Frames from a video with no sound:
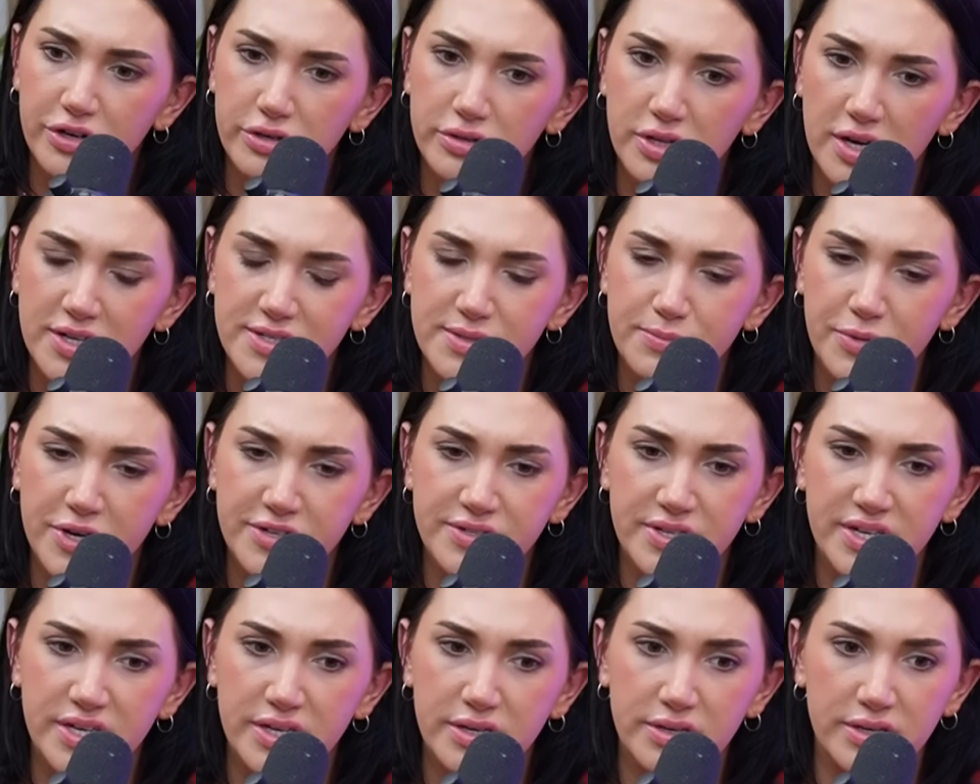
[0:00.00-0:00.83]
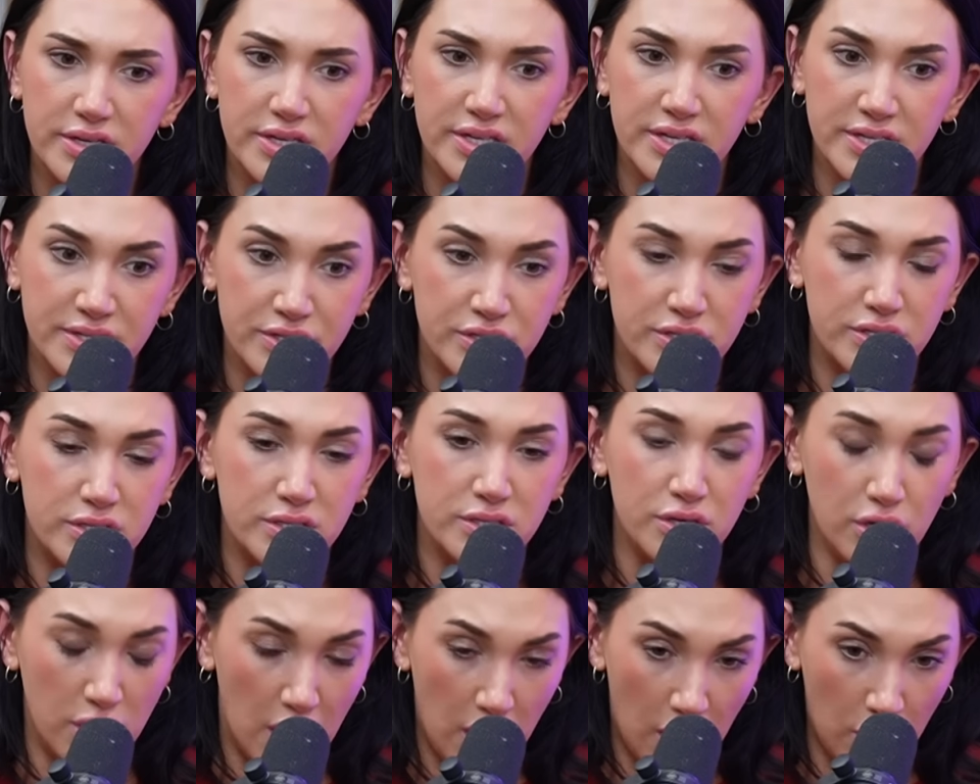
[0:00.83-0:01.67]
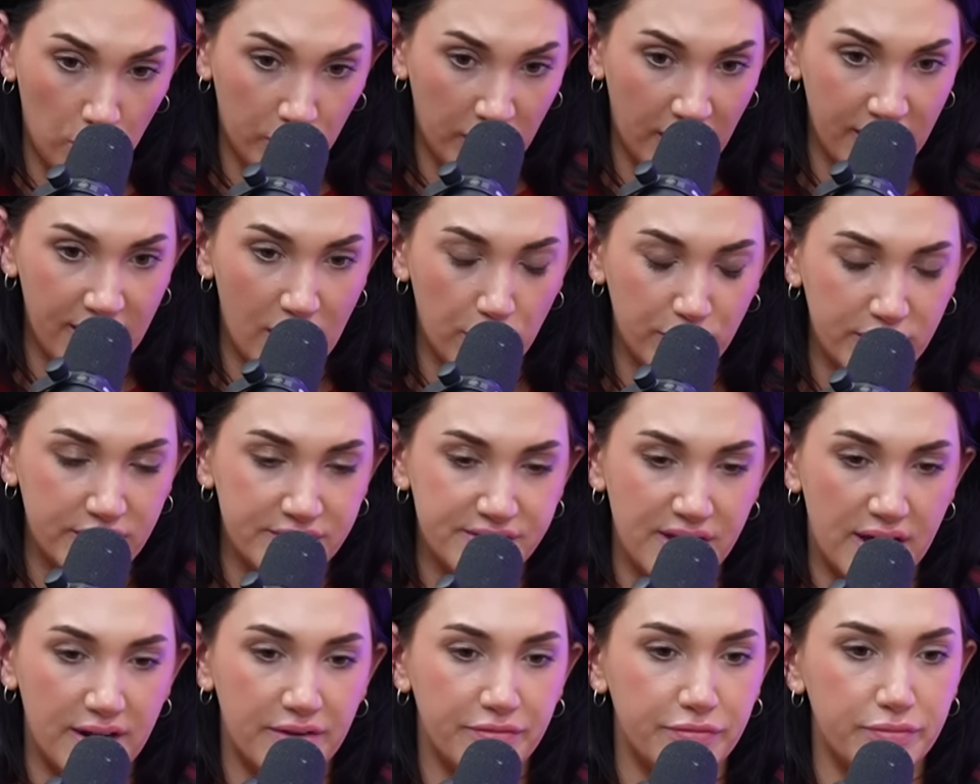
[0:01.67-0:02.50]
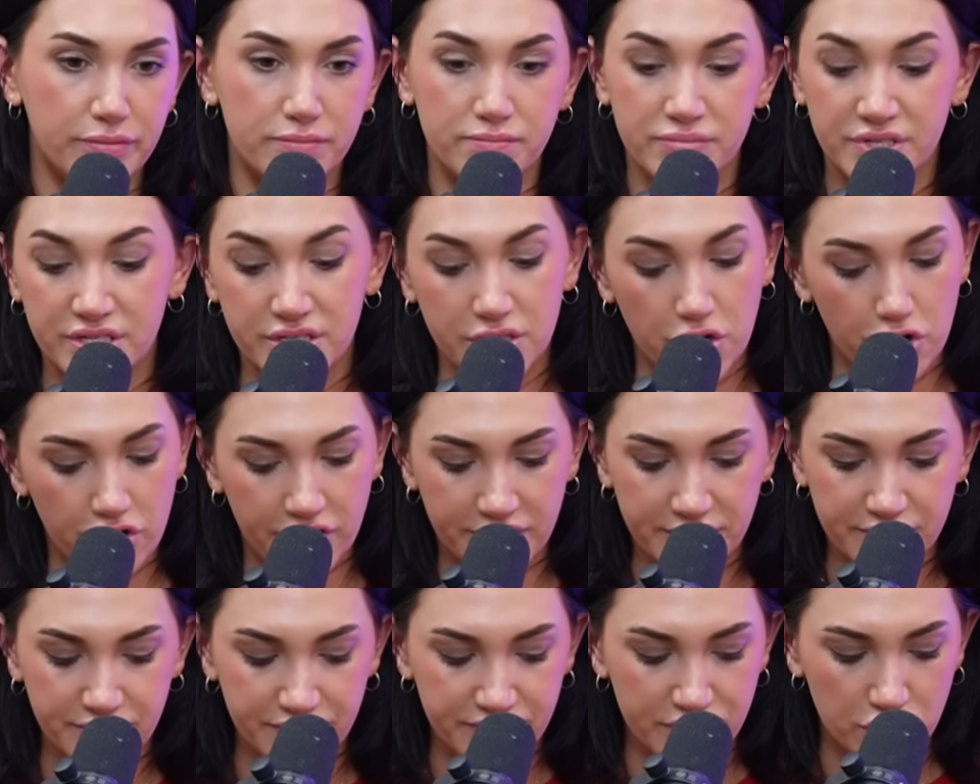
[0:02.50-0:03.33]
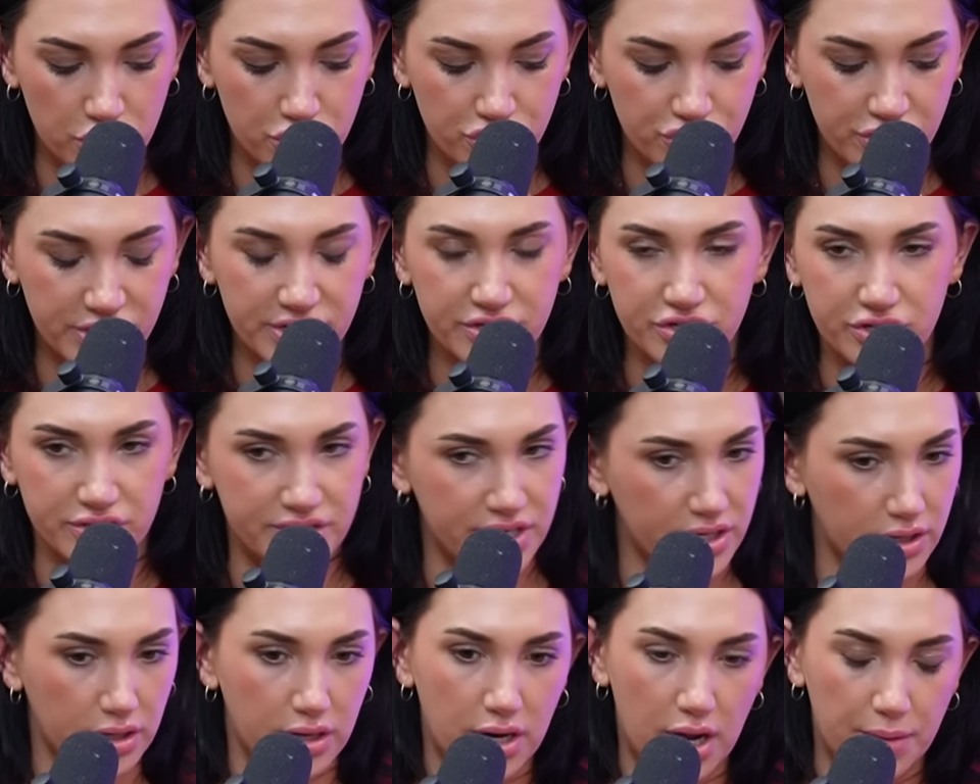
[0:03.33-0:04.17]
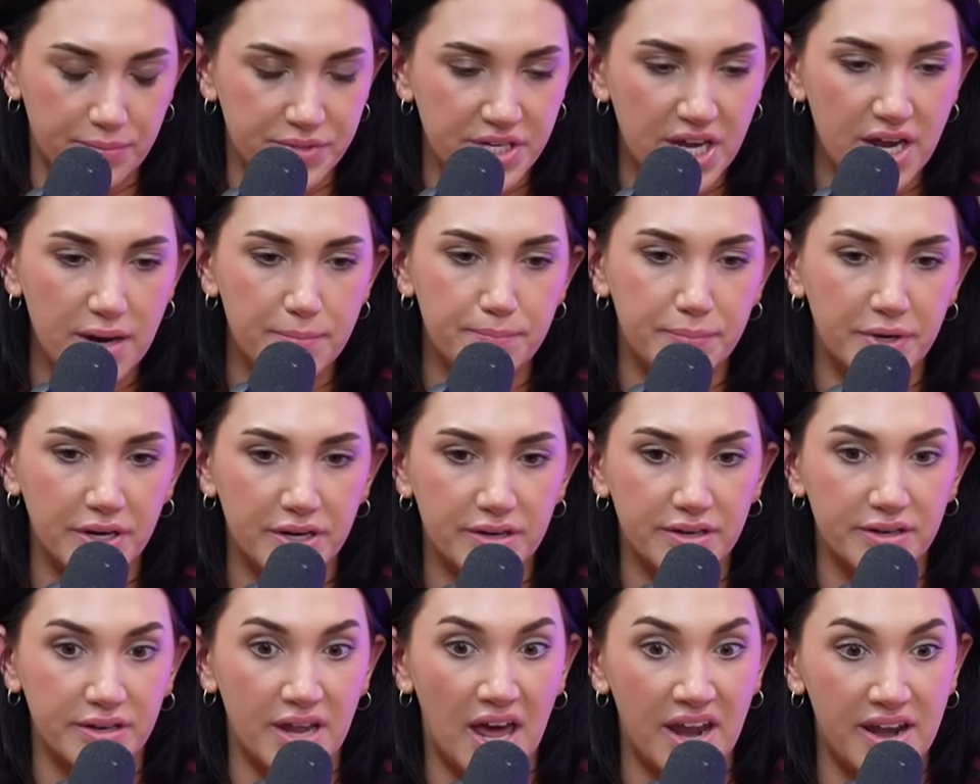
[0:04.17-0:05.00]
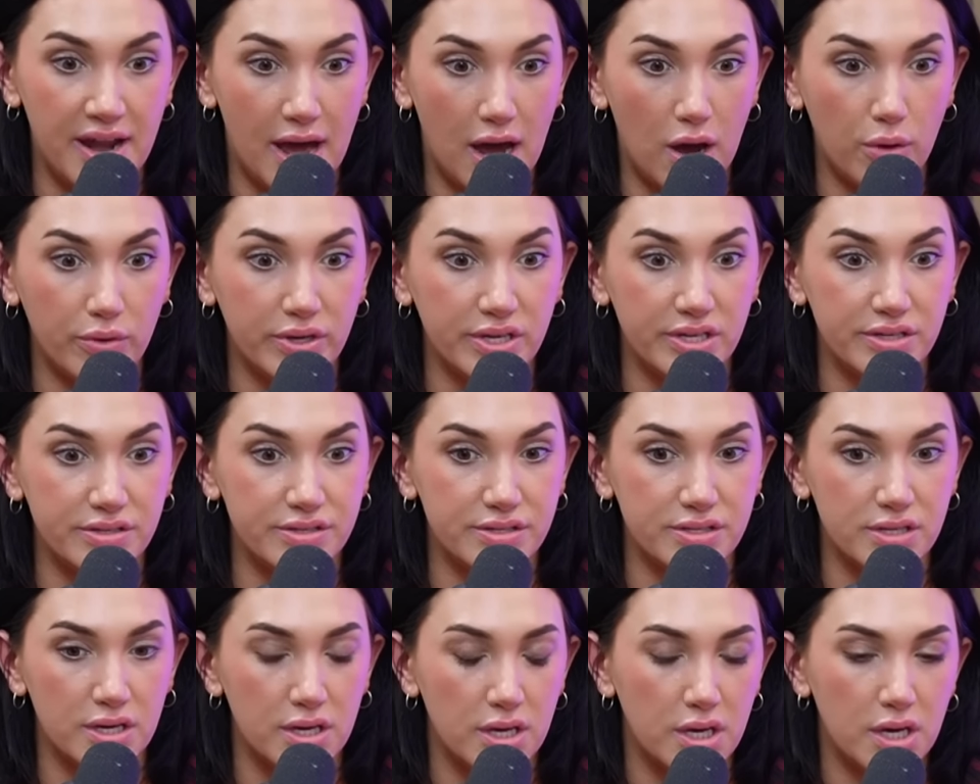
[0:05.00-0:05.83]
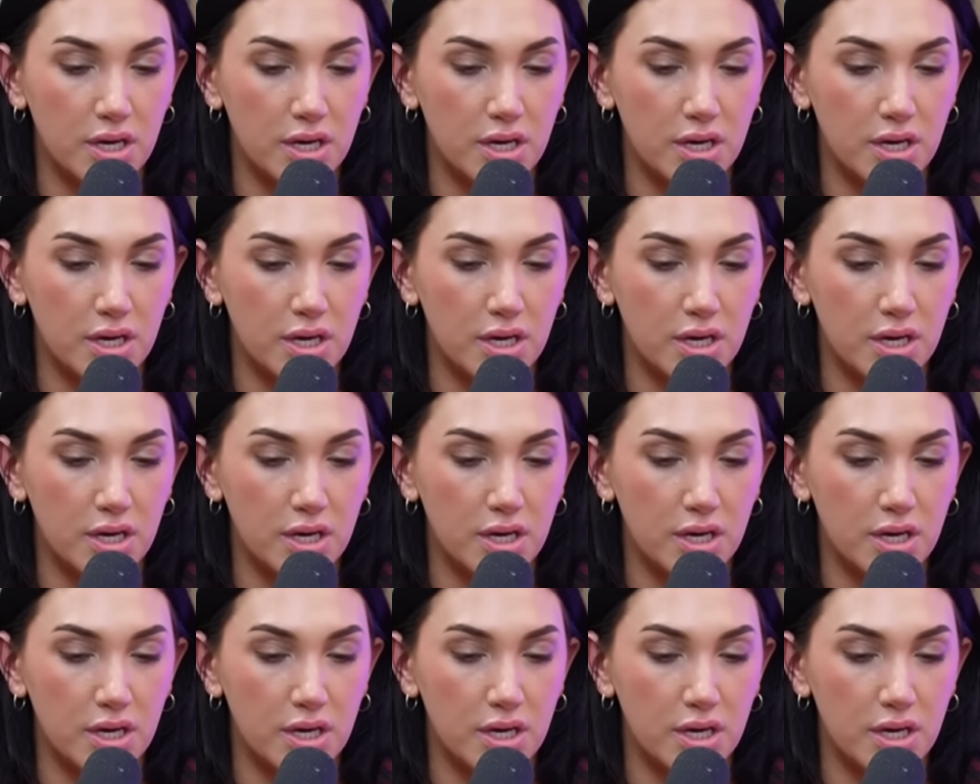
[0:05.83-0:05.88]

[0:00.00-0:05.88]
your thoughts and prayers. He's okay now. He's had a series of surgeries, just like an update, and now he's